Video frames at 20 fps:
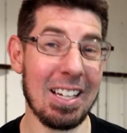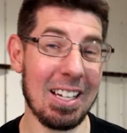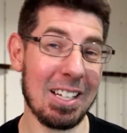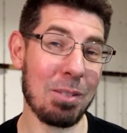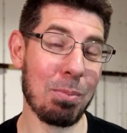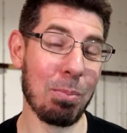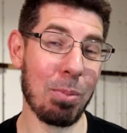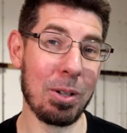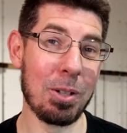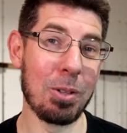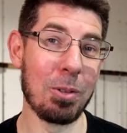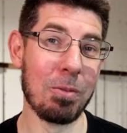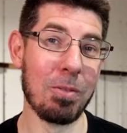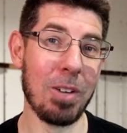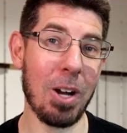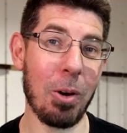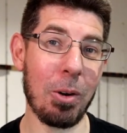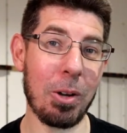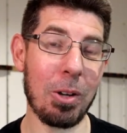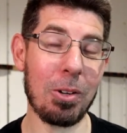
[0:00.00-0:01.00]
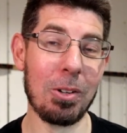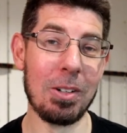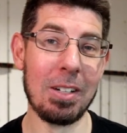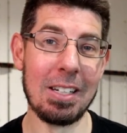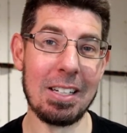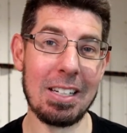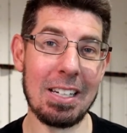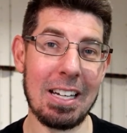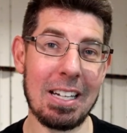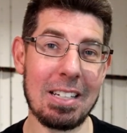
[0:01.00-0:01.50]
it's pretty good value,
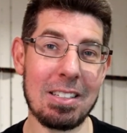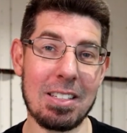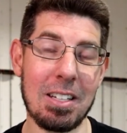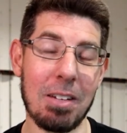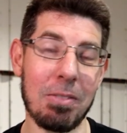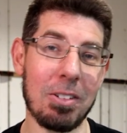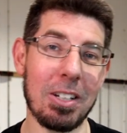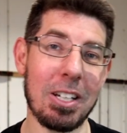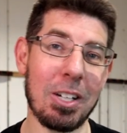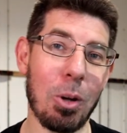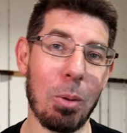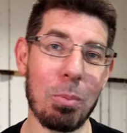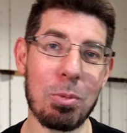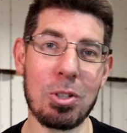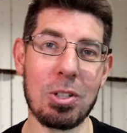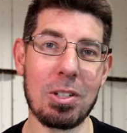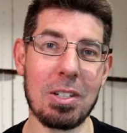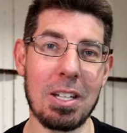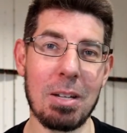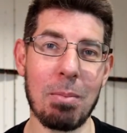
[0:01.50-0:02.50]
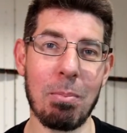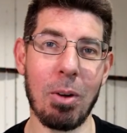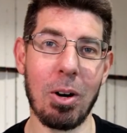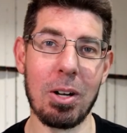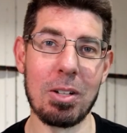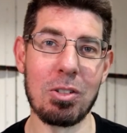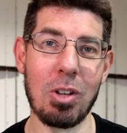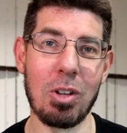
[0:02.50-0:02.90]
and definitely an option in my